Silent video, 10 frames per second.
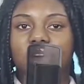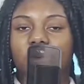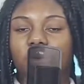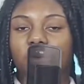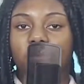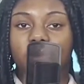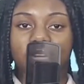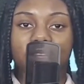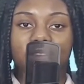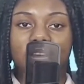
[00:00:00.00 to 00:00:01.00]
or
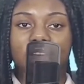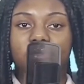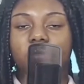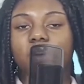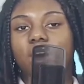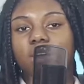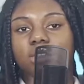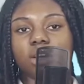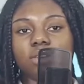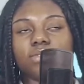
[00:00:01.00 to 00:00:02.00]
beliefs that have been
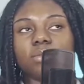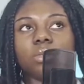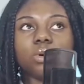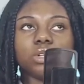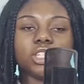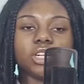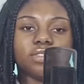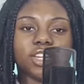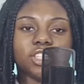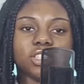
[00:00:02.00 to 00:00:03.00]
passed down from older
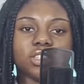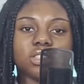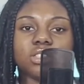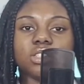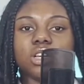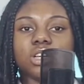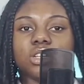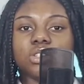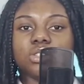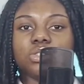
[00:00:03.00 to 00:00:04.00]
generations
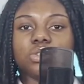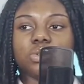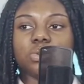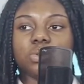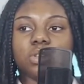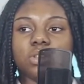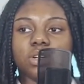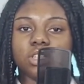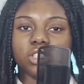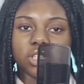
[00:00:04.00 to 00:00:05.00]
to
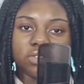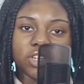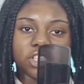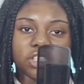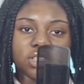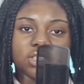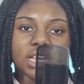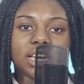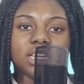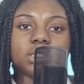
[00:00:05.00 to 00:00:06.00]
younger
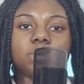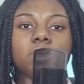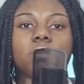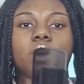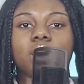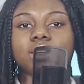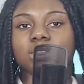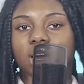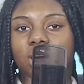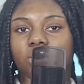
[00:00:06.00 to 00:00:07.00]
generations, and it's being
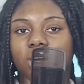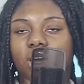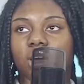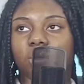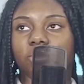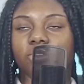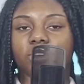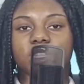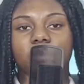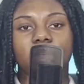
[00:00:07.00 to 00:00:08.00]
passed down
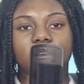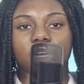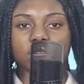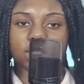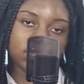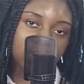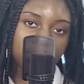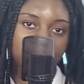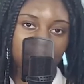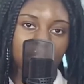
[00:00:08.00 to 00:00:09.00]
for it to be a
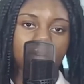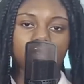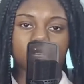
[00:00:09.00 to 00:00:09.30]
continuity of